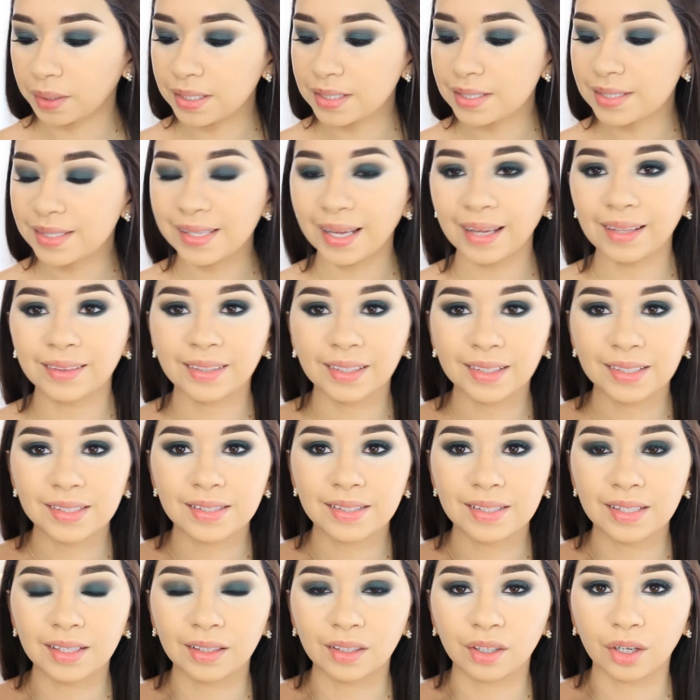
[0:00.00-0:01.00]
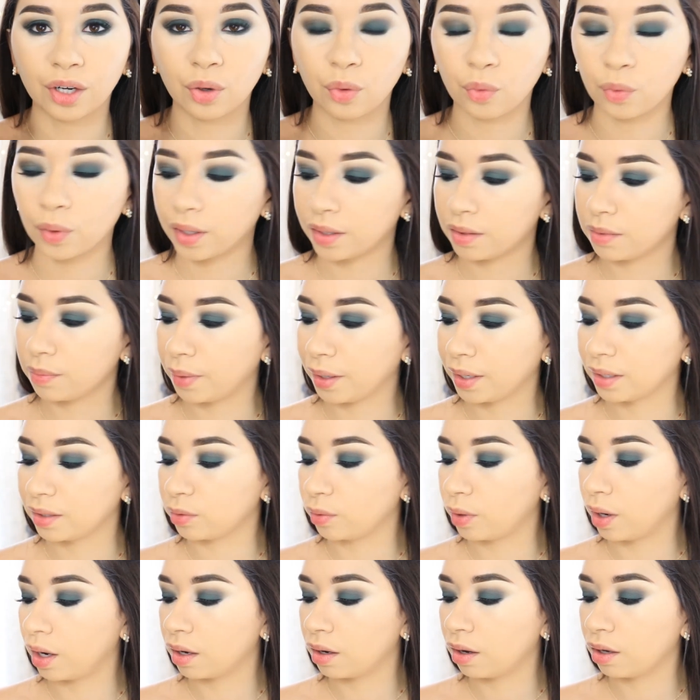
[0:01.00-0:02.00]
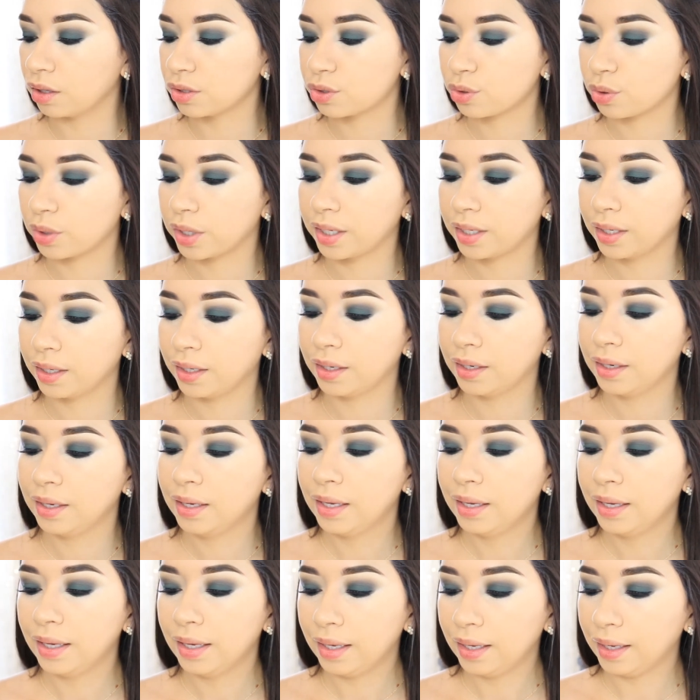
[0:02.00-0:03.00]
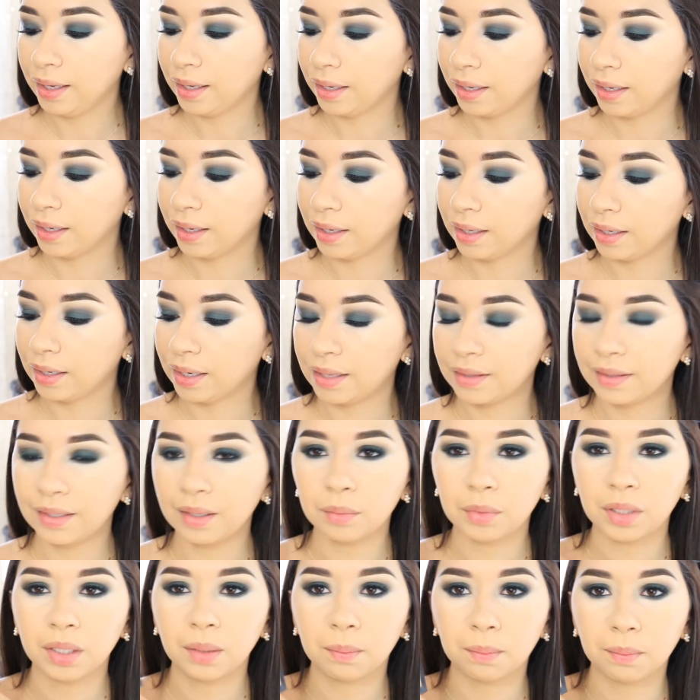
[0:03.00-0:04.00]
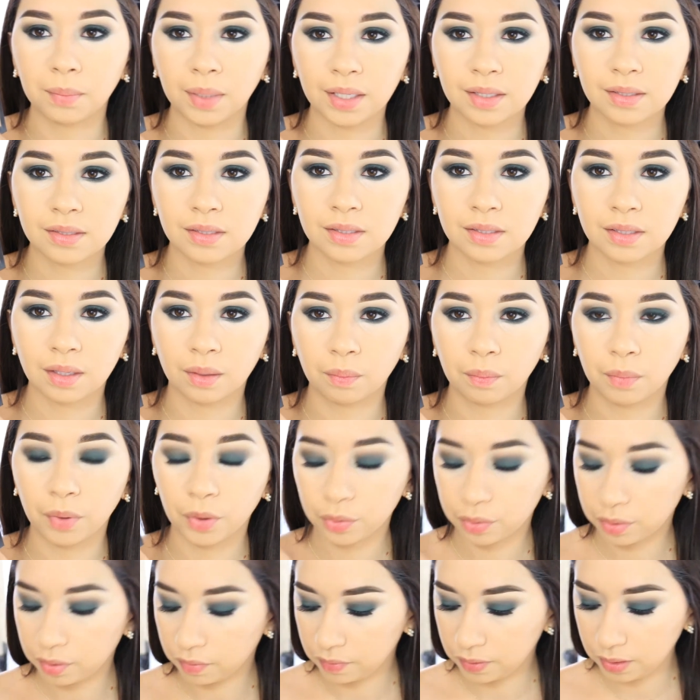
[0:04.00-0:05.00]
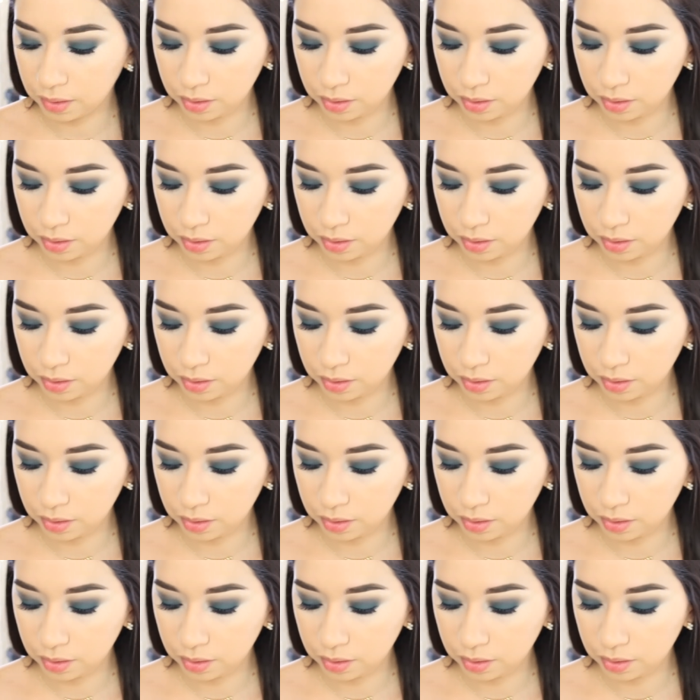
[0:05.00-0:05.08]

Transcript: going to set the concealer with my Lorac Contour Kit, and I think I'm going to mix both of